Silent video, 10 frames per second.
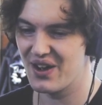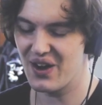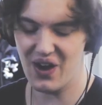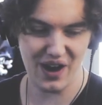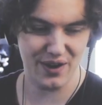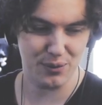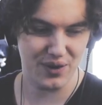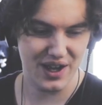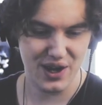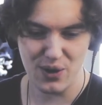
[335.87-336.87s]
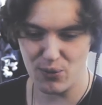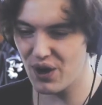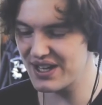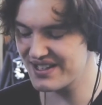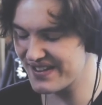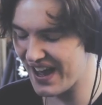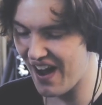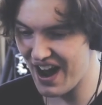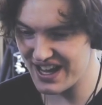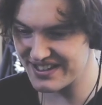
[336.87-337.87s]
oh, what is it that
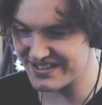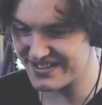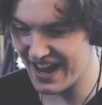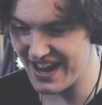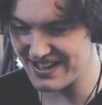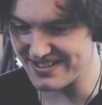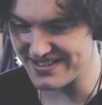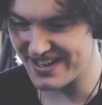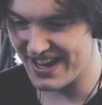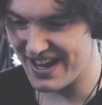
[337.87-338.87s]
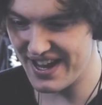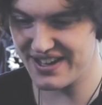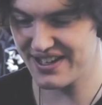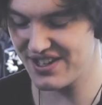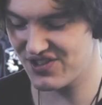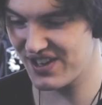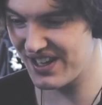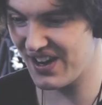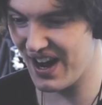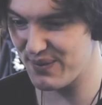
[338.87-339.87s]
Ian says in District
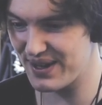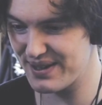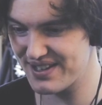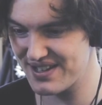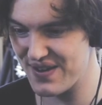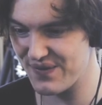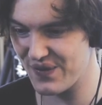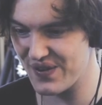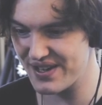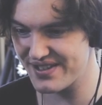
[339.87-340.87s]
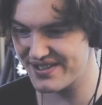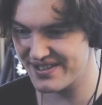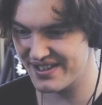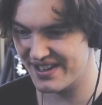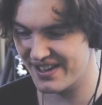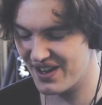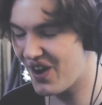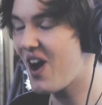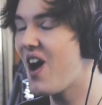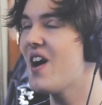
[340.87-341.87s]
nine when he does that voice?
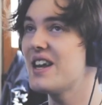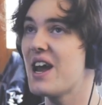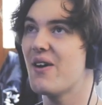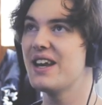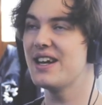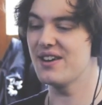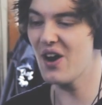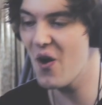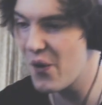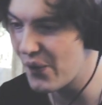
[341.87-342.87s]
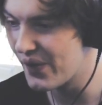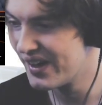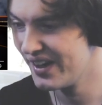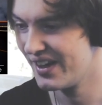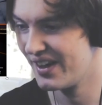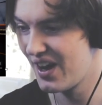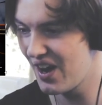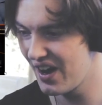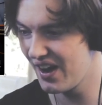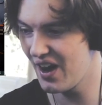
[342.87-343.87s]
Oh, now I need to know.
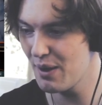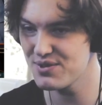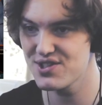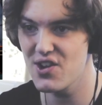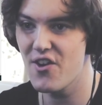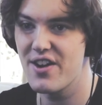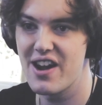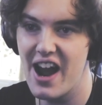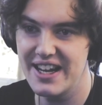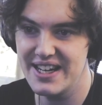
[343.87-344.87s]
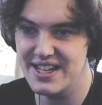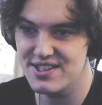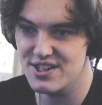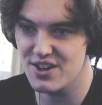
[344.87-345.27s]
I'm sorry, I need to